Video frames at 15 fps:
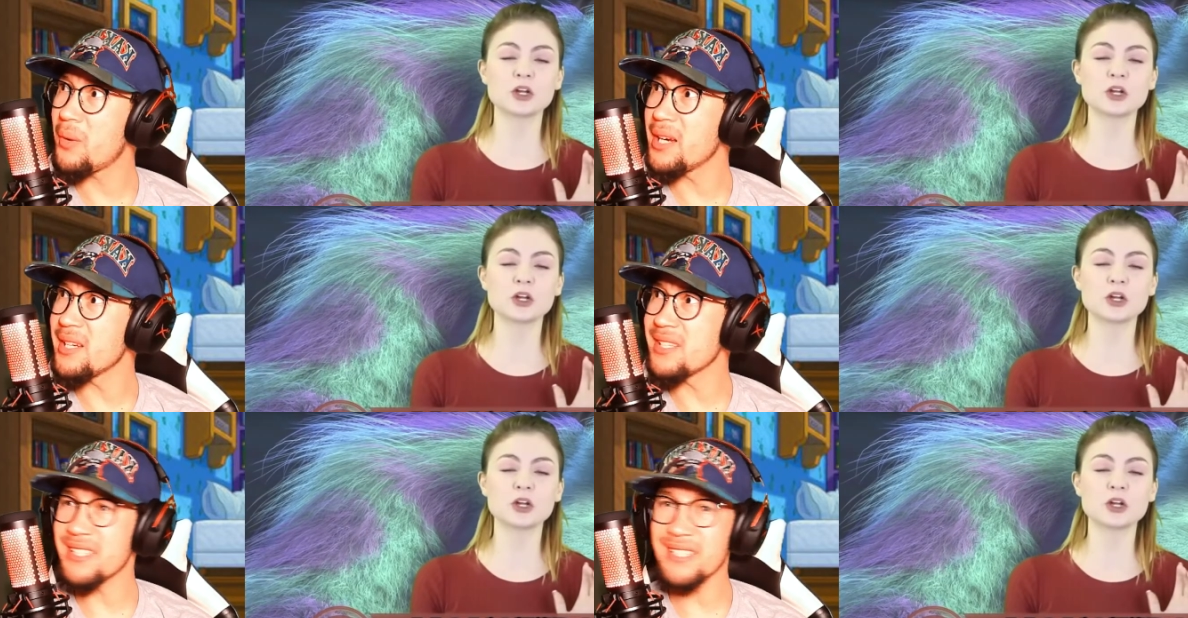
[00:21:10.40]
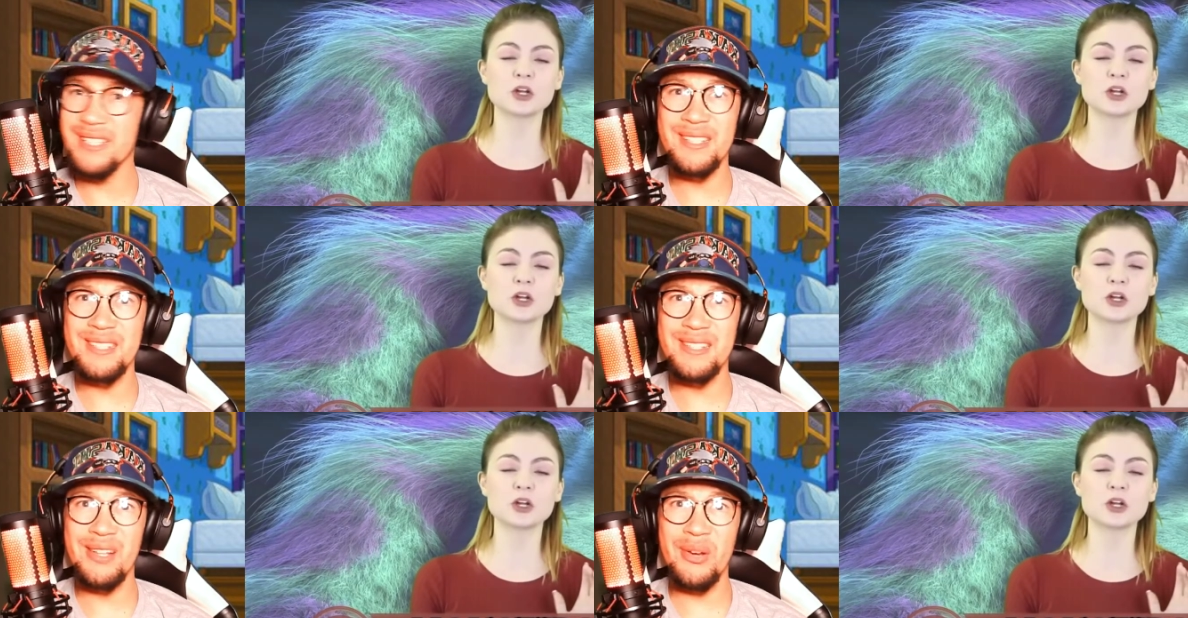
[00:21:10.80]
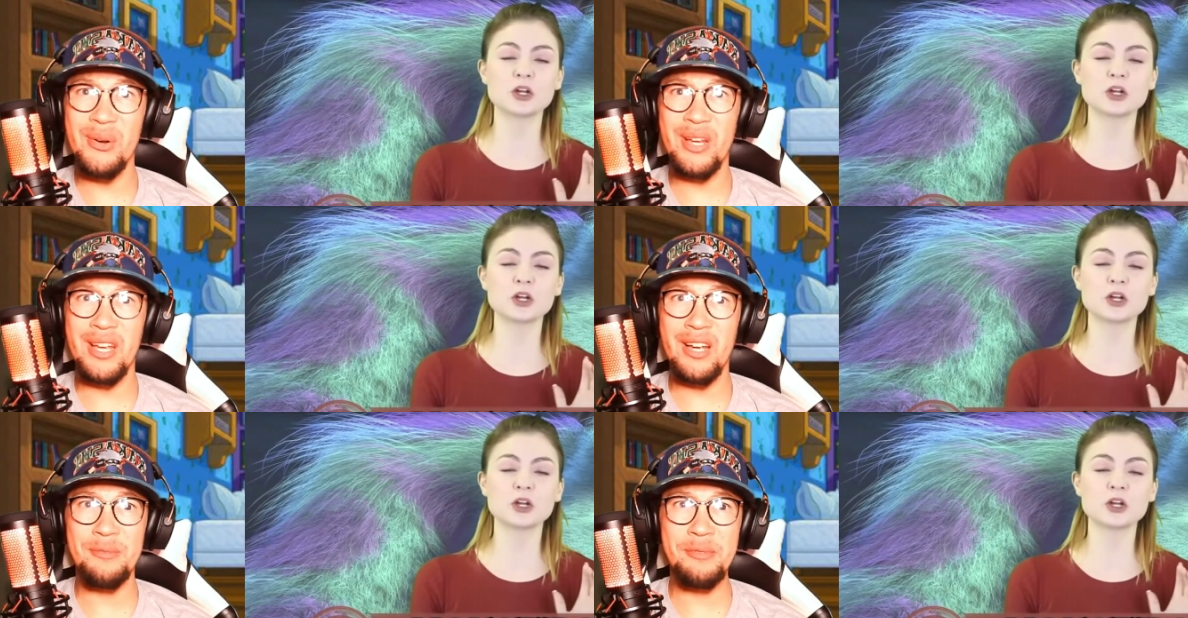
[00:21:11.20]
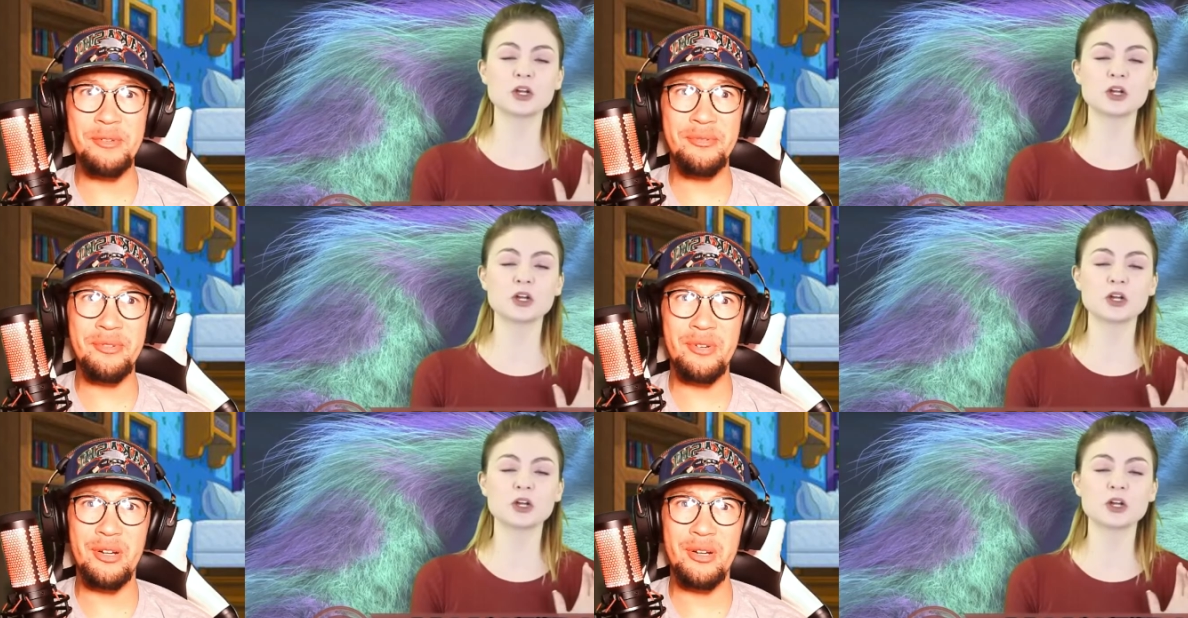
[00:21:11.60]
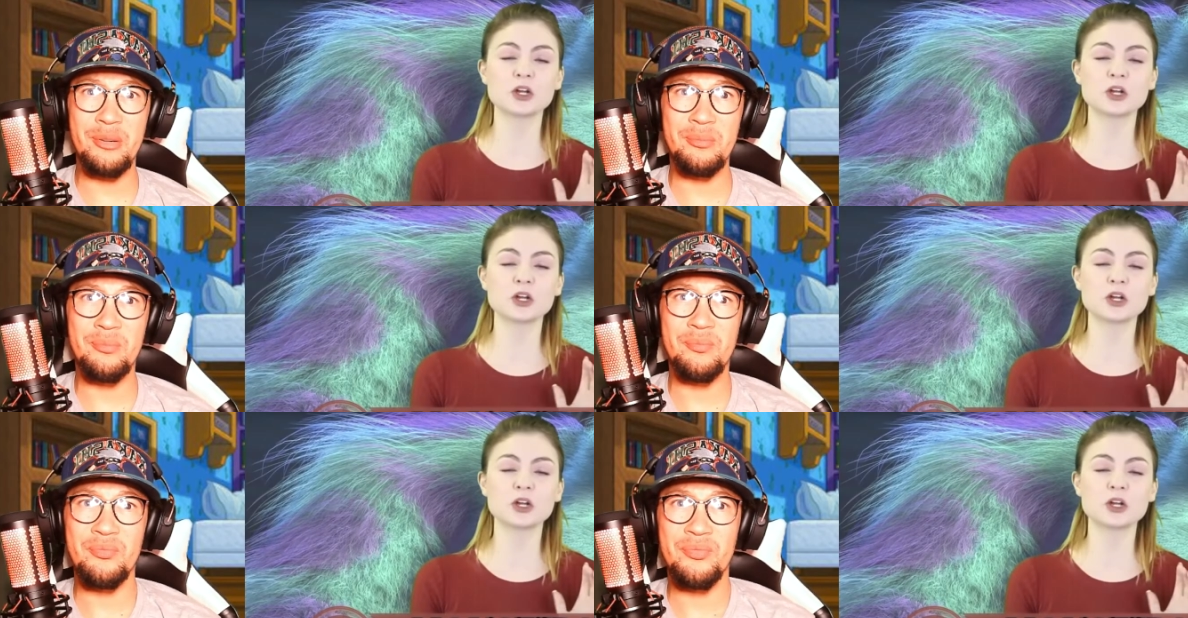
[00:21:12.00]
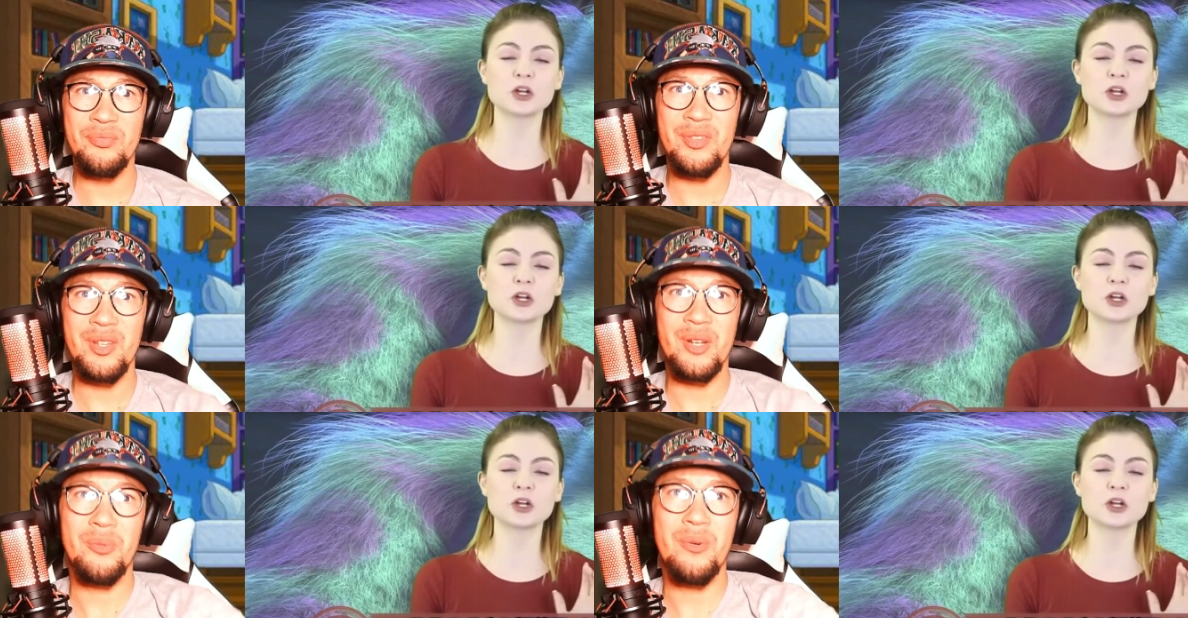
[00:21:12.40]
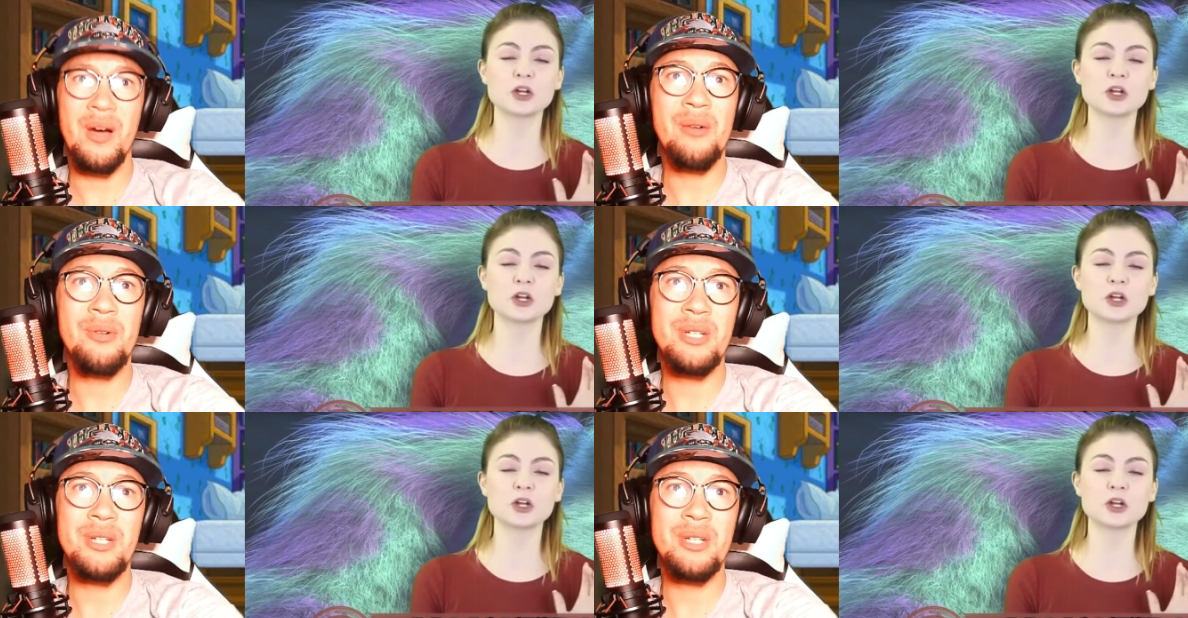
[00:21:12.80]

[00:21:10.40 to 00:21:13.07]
Speaker 1: where's this theory coming from? Why